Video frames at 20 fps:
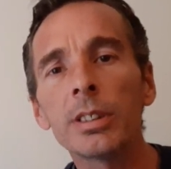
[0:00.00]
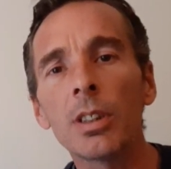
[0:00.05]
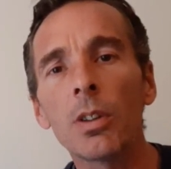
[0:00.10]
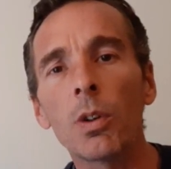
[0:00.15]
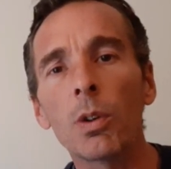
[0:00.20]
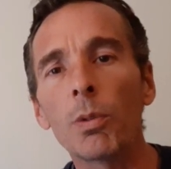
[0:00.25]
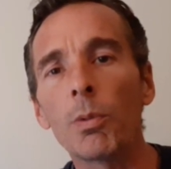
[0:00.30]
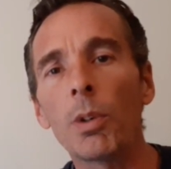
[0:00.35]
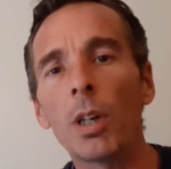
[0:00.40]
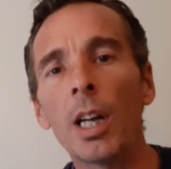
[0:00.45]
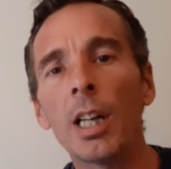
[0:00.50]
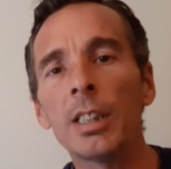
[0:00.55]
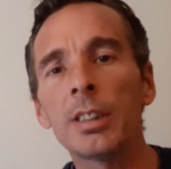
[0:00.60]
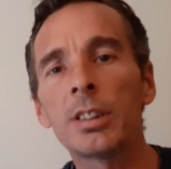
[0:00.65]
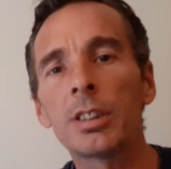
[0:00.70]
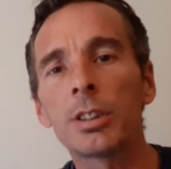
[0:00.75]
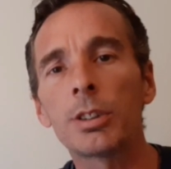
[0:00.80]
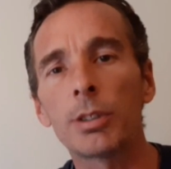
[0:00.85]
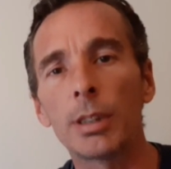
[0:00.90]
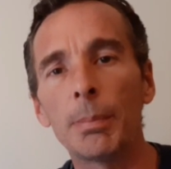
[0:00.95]
or Ross
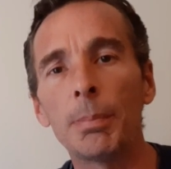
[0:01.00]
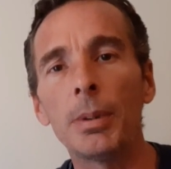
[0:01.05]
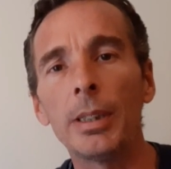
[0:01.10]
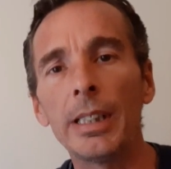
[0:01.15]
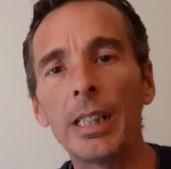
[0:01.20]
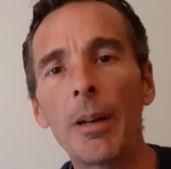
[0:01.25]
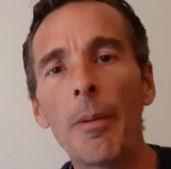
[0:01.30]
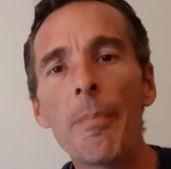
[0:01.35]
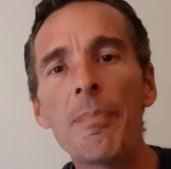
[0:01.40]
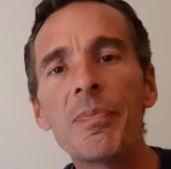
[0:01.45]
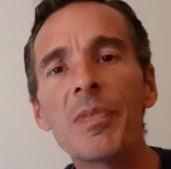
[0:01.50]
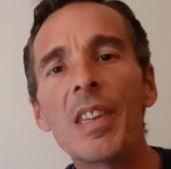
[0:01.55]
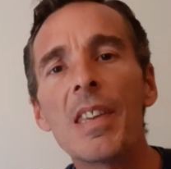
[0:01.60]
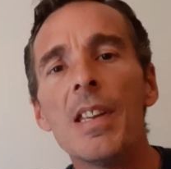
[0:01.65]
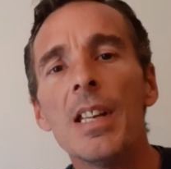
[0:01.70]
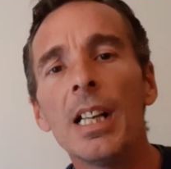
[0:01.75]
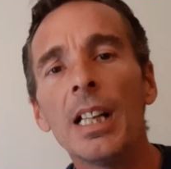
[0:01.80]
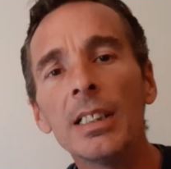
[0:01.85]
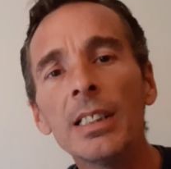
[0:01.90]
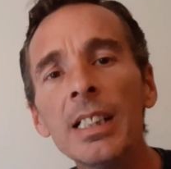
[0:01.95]
Stripling.
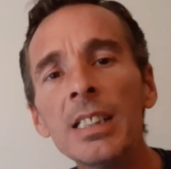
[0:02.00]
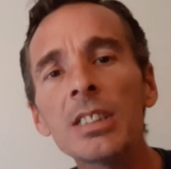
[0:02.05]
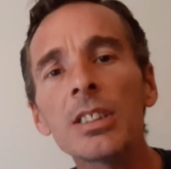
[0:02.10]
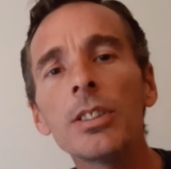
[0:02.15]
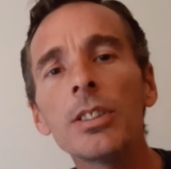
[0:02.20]
And let's